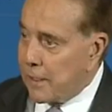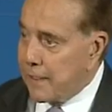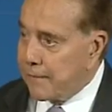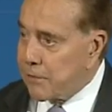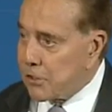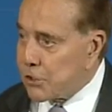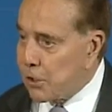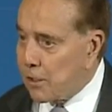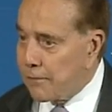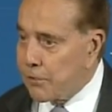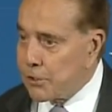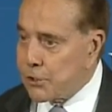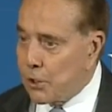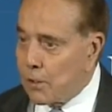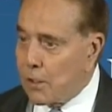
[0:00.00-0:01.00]
leave the
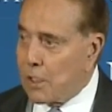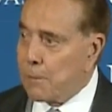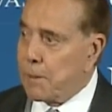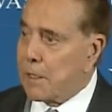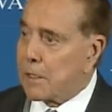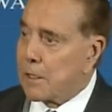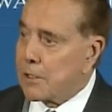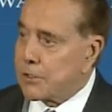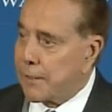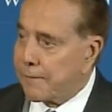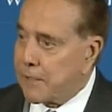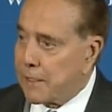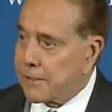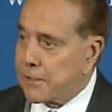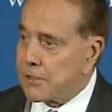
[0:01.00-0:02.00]
service early because
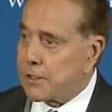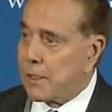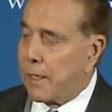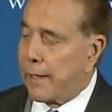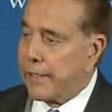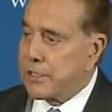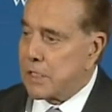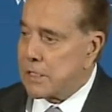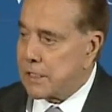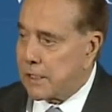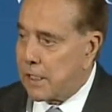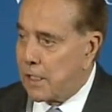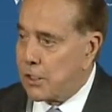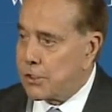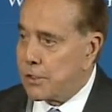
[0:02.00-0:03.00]
they've got this college
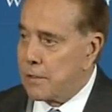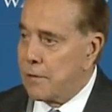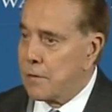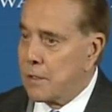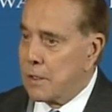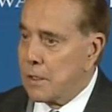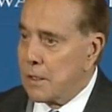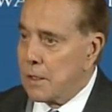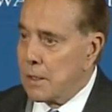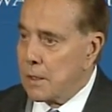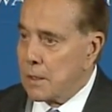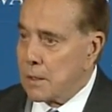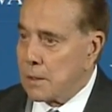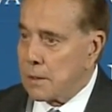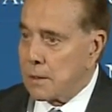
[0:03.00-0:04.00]
education?
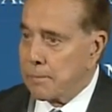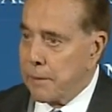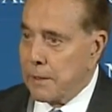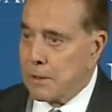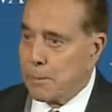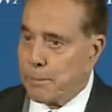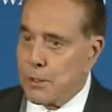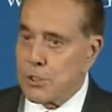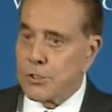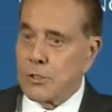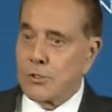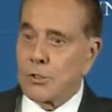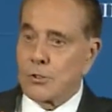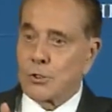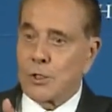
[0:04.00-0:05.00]
I mean, the
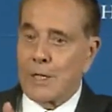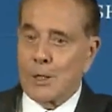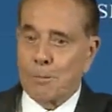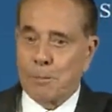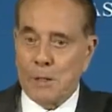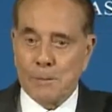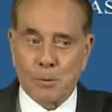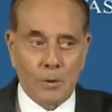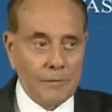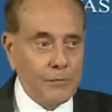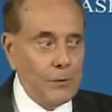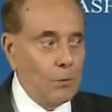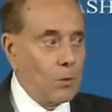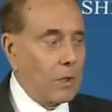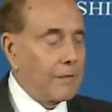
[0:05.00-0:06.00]
businesses say to people,
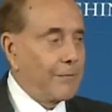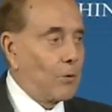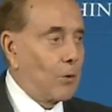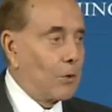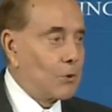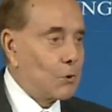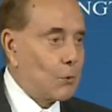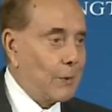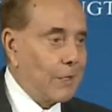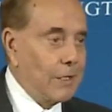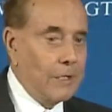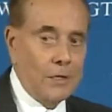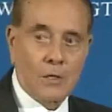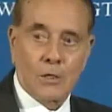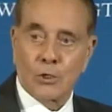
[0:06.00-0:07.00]
if you work for us 3
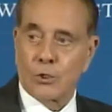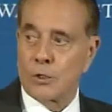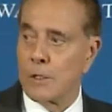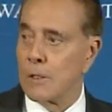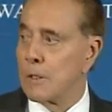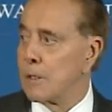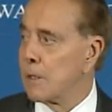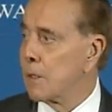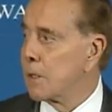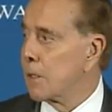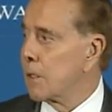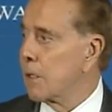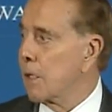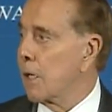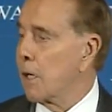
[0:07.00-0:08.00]
years,
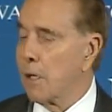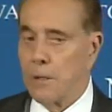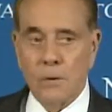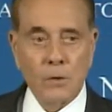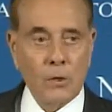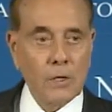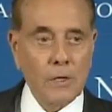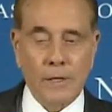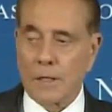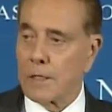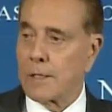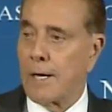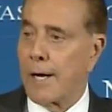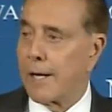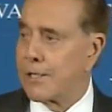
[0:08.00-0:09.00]
you're going to get a
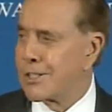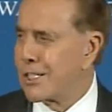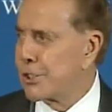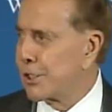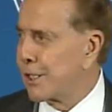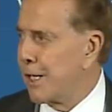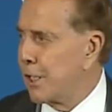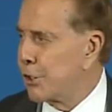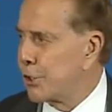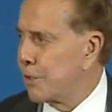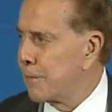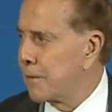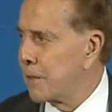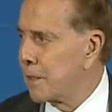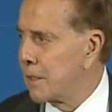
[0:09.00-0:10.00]
college education.